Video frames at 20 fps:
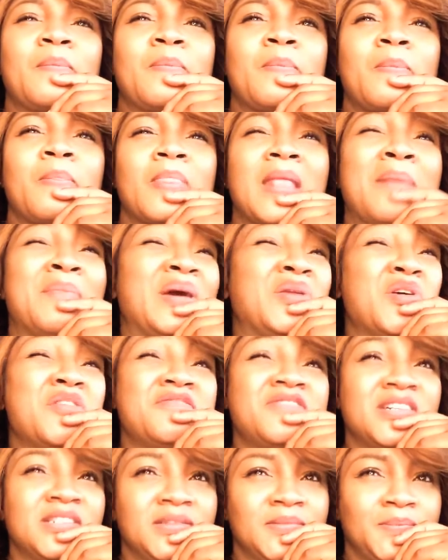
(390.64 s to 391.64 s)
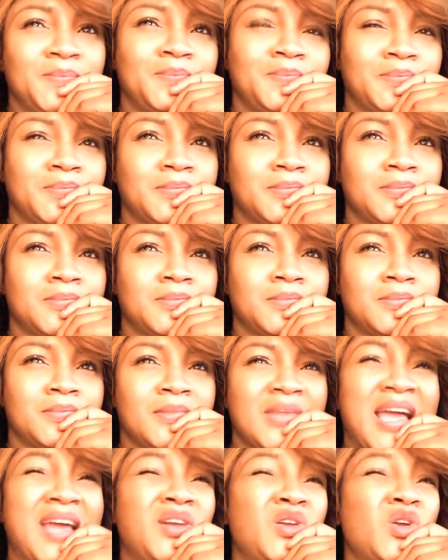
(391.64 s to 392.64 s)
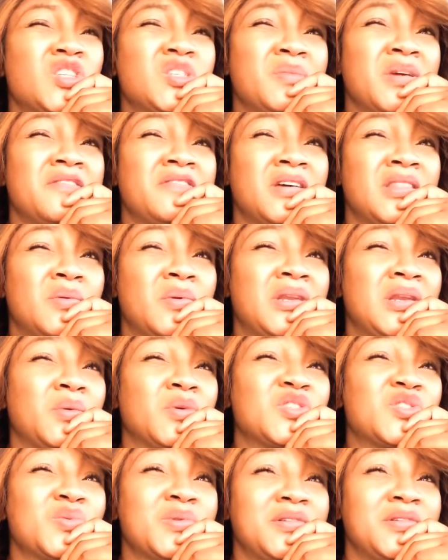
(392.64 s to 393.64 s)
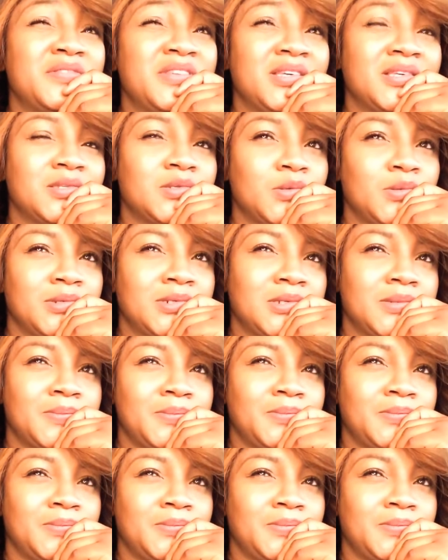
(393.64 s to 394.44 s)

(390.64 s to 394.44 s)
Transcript: I'm an orphan. I lost my father when I was 12 years old.